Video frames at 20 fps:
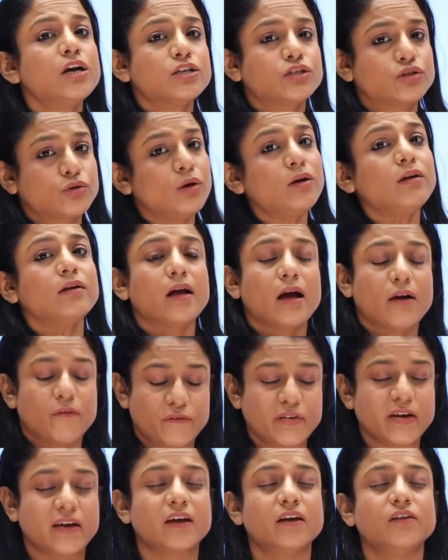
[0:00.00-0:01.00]
So
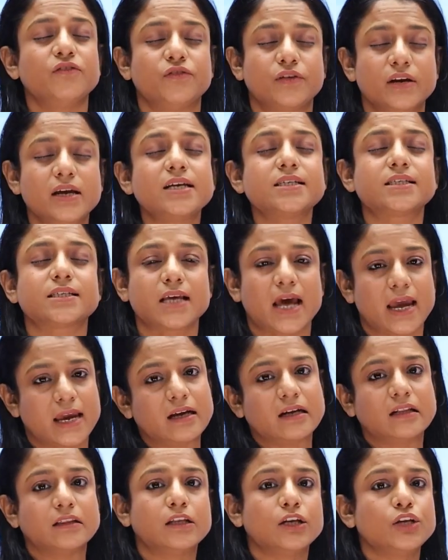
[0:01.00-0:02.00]
we can
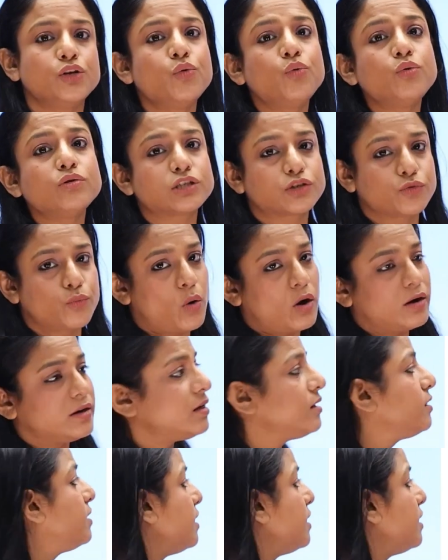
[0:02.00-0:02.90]
recycle the used water